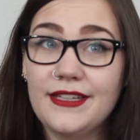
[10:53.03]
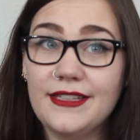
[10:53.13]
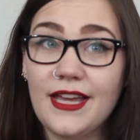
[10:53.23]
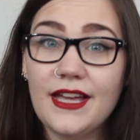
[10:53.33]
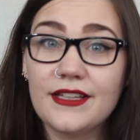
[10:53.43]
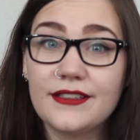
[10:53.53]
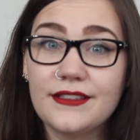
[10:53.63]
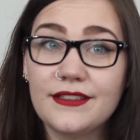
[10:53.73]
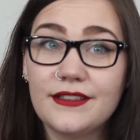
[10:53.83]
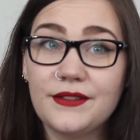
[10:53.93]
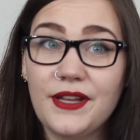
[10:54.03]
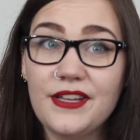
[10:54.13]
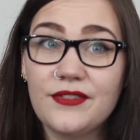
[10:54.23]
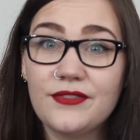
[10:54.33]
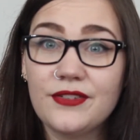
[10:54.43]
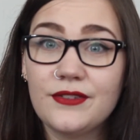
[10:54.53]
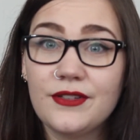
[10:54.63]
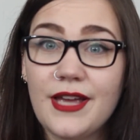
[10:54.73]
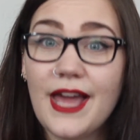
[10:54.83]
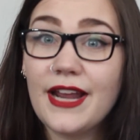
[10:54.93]
Yeah, life.
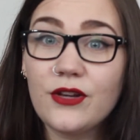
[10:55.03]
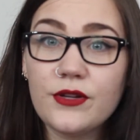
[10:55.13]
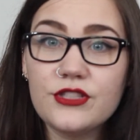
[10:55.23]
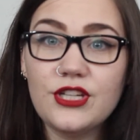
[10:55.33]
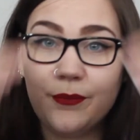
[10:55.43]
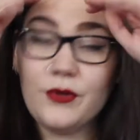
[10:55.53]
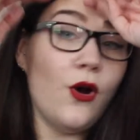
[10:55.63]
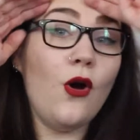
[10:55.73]
And I go to the gym.